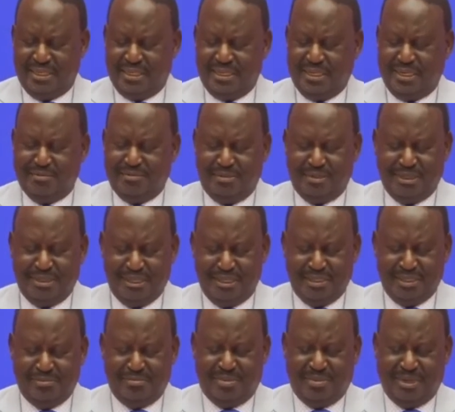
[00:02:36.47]
that had been
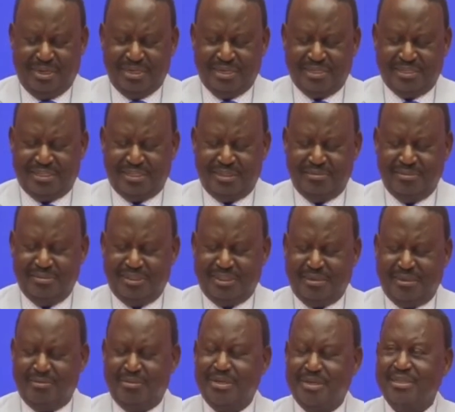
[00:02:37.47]
hit by extreme
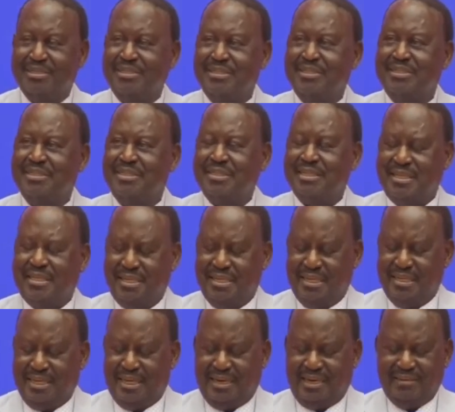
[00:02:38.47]
turbulence
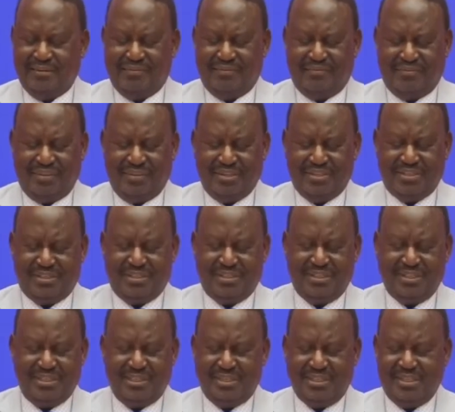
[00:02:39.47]
and
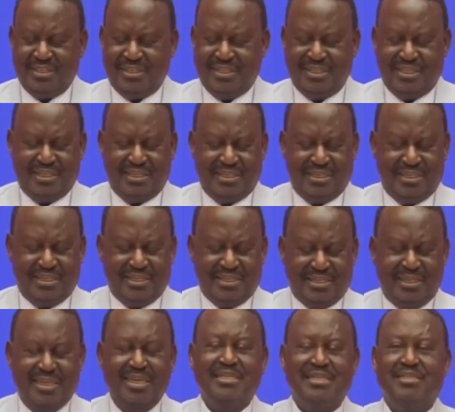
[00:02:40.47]
faced a
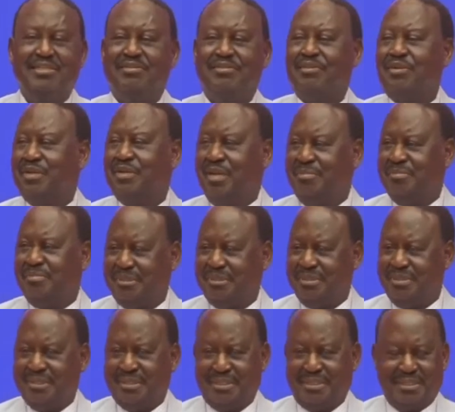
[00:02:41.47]
reality of
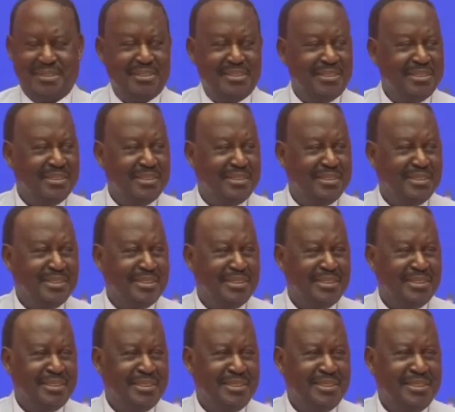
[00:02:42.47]
collapse.
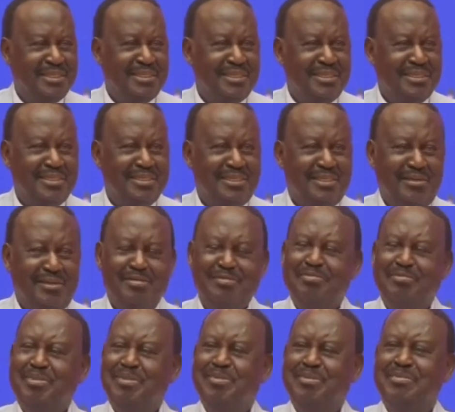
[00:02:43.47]

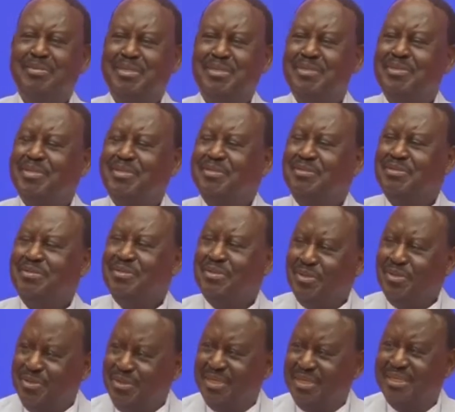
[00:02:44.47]
Some people may not even
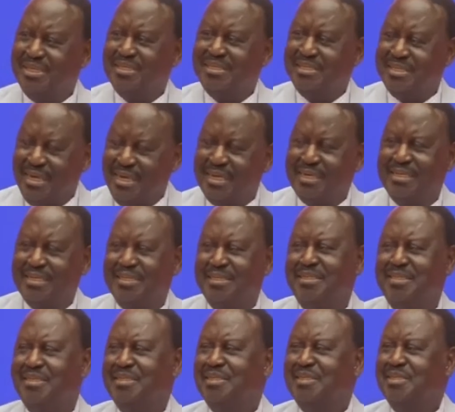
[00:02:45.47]
know
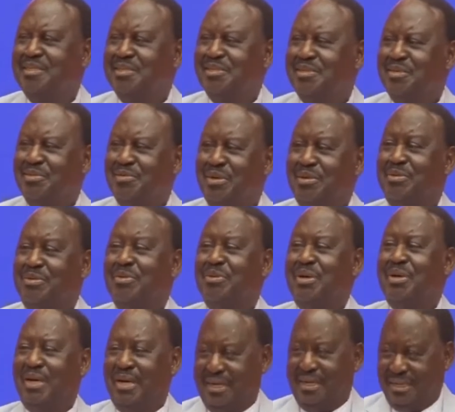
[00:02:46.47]
exactly where we
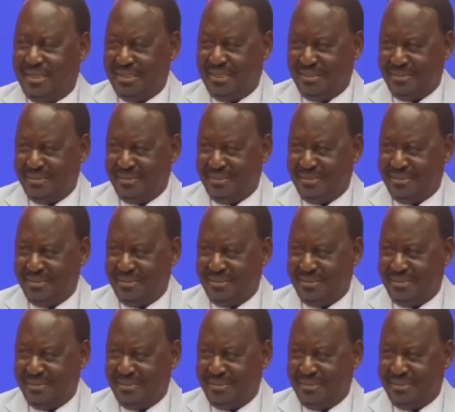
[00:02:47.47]
were,